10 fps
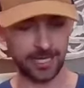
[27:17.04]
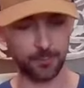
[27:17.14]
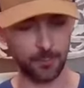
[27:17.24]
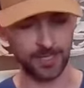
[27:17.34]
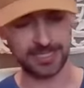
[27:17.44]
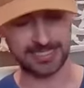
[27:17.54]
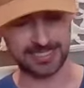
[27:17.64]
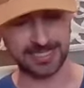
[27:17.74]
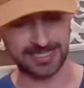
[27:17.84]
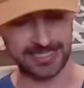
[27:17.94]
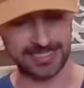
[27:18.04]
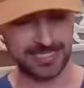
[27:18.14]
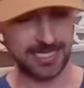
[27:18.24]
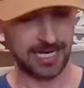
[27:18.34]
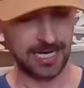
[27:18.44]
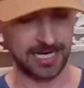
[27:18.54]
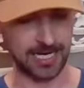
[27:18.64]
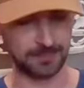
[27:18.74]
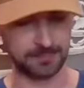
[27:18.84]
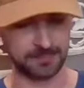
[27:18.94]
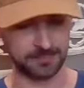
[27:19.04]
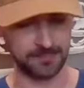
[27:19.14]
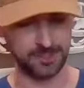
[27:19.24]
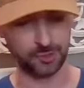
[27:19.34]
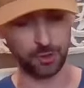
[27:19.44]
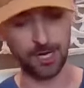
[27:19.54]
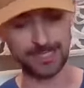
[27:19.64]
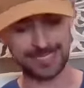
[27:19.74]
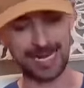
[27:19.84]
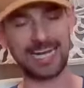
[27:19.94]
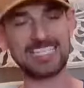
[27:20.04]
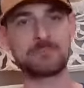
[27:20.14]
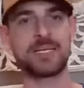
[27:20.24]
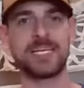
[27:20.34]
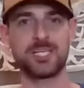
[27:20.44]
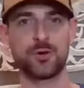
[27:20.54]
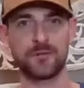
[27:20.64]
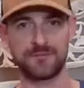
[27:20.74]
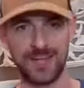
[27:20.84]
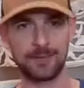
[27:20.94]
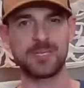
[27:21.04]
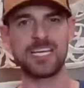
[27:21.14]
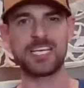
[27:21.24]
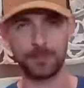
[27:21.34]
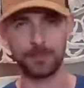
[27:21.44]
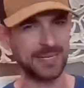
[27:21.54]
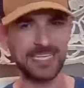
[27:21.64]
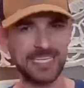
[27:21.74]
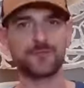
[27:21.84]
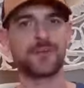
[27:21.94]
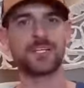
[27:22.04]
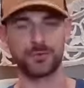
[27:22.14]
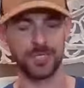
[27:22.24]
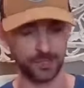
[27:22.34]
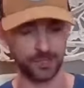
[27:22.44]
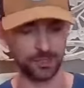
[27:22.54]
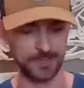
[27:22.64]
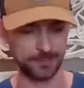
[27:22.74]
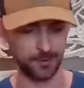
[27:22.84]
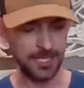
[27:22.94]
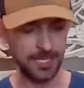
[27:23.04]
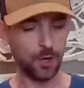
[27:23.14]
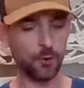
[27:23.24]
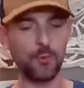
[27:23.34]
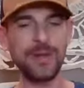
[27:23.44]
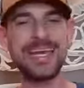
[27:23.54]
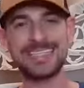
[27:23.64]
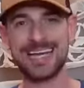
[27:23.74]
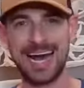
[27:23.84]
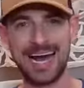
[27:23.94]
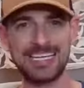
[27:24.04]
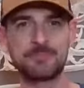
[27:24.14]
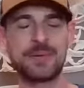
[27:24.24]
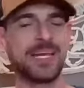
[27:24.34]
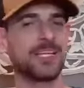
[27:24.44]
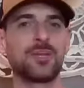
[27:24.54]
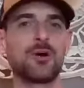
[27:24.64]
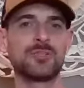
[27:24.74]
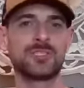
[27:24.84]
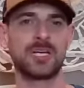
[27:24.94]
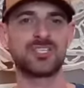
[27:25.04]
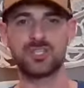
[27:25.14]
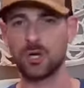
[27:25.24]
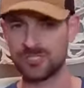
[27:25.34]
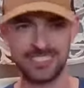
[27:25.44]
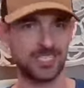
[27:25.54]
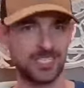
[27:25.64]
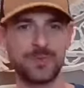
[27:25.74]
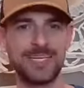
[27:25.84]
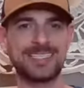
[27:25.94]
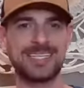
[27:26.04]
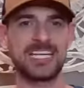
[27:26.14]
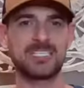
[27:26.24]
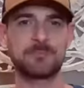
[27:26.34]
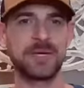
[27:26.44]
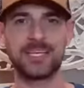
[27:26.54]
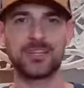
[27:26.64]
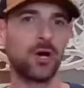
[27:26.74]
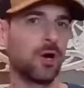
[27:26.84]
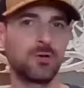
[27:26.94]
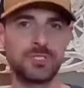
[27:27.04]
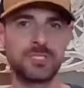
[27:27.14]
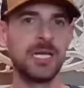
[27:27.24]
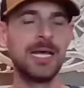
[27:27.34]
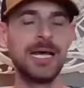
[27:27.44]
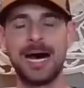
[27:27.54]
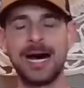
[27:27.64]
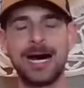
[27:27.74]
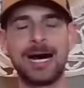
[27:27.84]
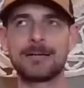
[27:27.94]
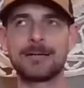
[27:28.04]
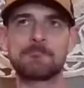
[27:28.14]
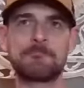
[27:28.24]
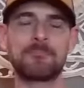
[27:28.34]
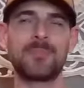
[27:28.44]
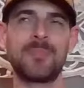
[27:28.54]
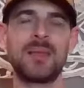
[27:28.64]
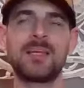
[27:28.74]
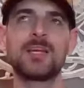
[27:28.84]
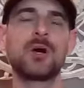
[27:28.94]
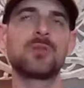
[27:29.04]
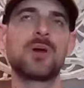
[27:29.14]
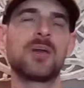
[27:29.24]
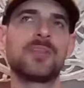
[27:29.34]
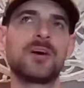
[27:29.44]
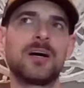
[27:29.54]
And one of the studies, um, strong ties being your family, your immediate friends, your really close people, weak ties being those associates, weak ties being those, um, you know, the